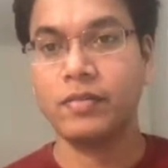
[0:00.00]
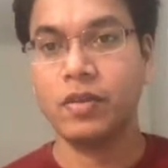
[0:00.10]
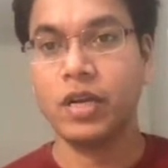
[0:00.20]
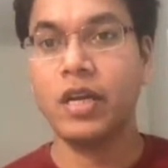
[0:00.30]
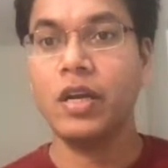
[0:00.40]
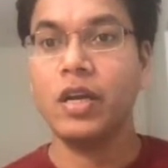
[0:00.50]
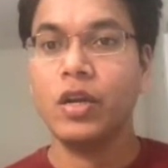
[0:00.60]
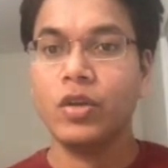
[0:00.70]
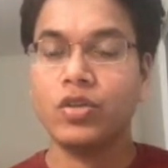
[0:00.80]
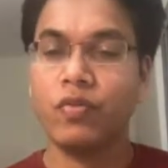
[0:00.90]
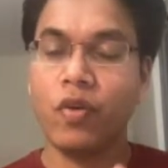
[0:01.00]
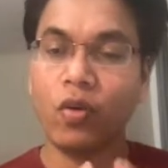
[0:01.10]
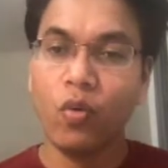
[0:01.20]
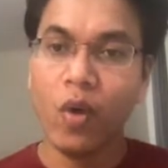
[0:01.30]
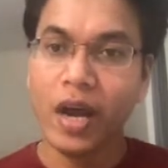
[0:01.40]
Okay, so for
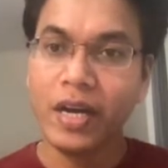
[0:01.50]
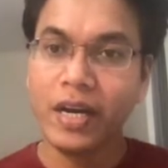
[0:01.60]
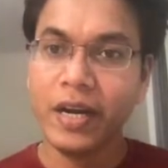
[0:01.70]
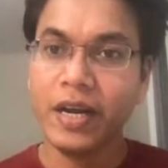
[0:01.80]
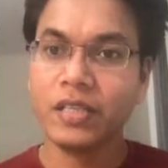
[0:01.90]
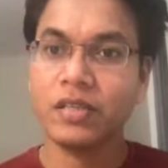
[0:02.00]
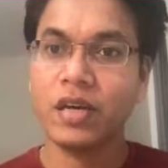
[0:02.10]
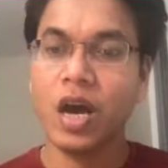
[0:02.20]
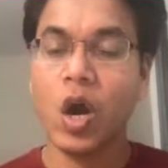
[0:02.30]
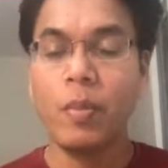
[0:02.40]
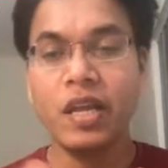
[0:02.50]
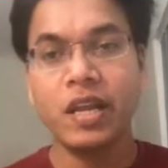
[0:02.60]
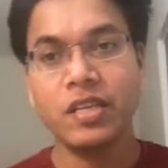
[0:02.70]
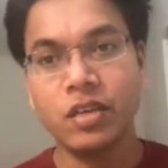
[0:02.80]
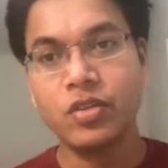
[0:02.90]
one index, how many
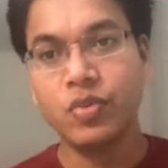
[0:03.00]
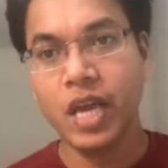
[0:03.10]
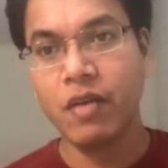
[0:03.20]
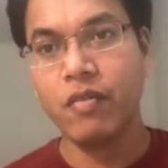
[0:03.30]
results we have